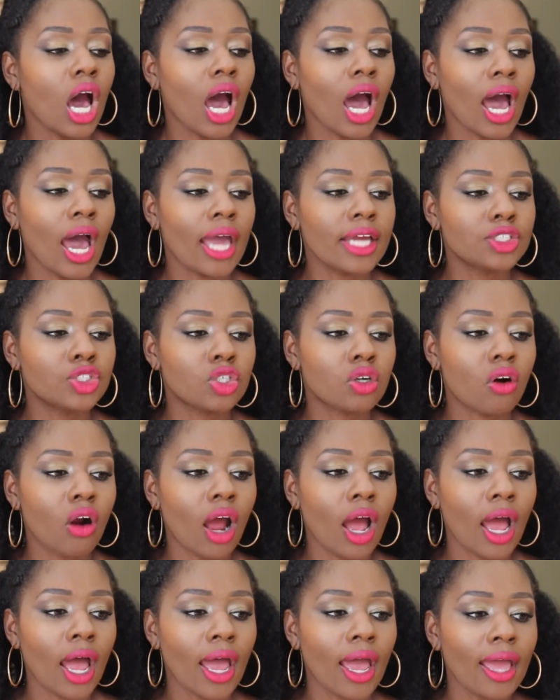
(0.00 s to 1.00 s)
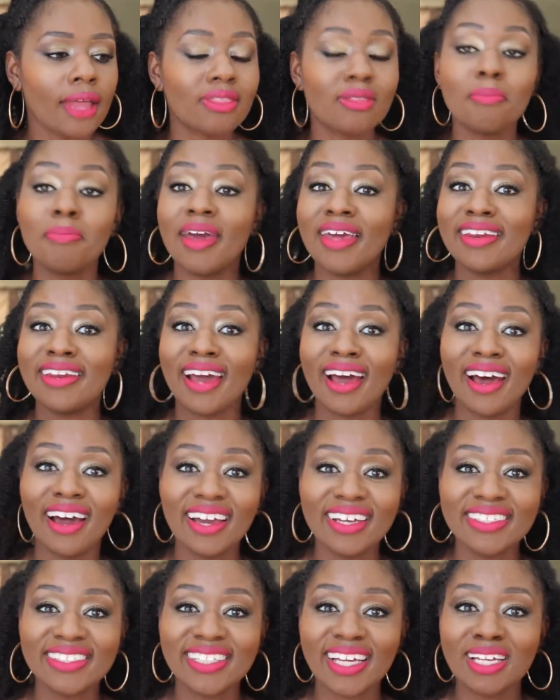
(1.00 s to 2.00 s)
I tried the Ben
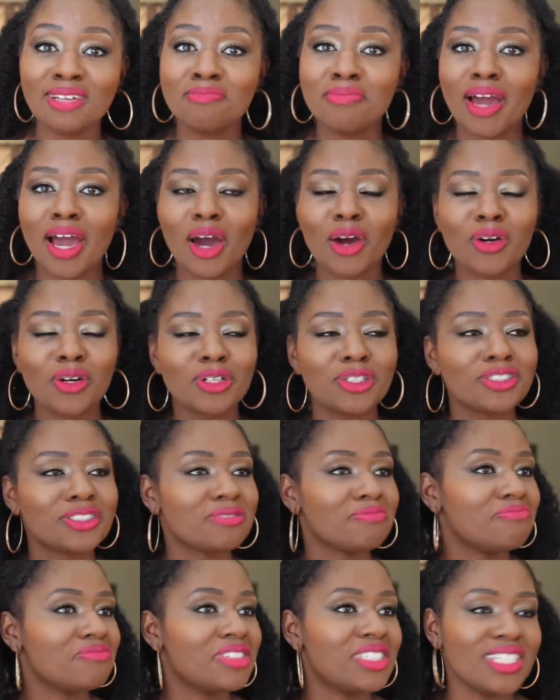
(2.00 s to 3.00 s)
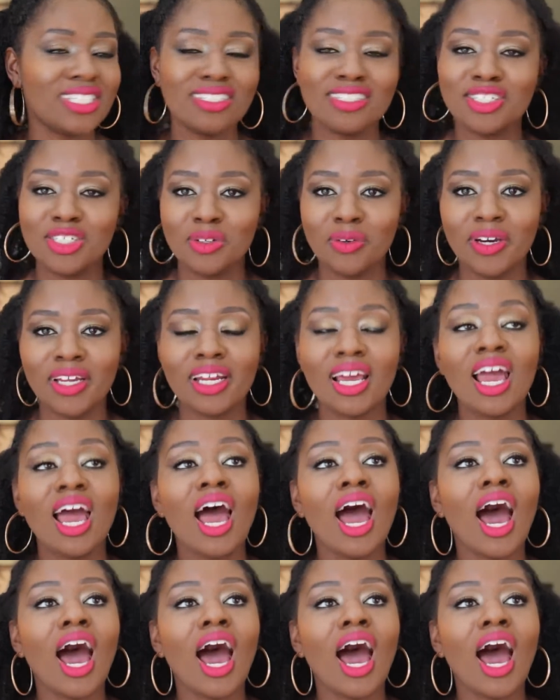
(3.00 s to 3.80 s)
Nye setting powders, didn't do it.